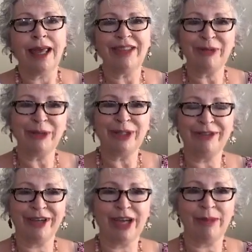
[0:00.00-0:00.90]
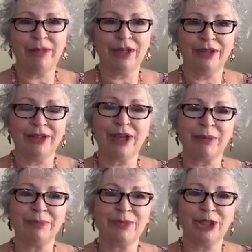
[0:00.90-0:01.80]
and they will even
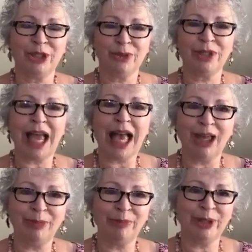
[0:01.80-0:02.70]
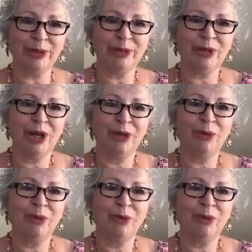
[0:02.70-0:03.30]
come to you to help you